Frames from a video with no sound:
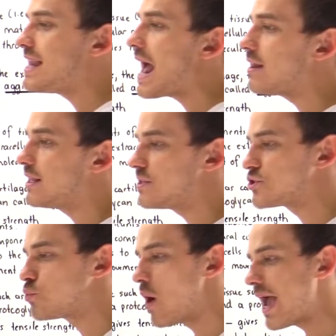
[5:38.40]

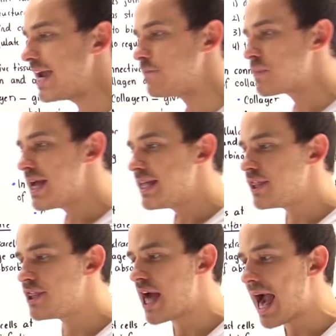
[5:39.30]
analogous way
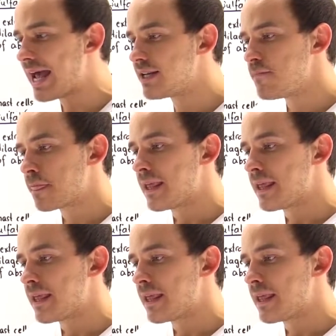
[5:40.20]
that